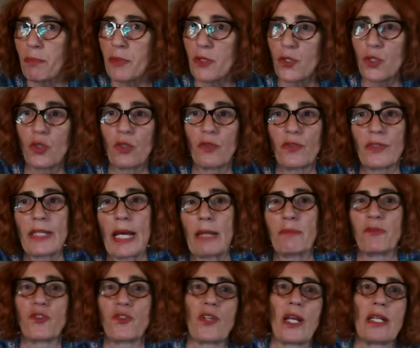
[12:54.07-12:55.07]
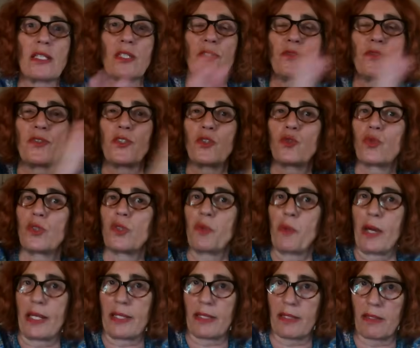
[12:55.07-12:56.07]
period of time transferred to the
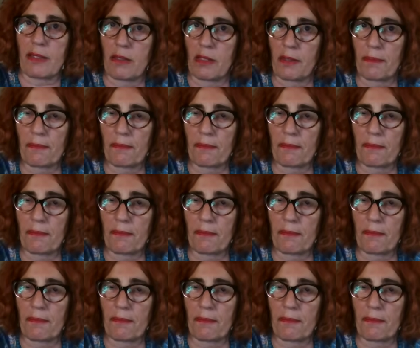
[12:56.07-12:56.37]
West.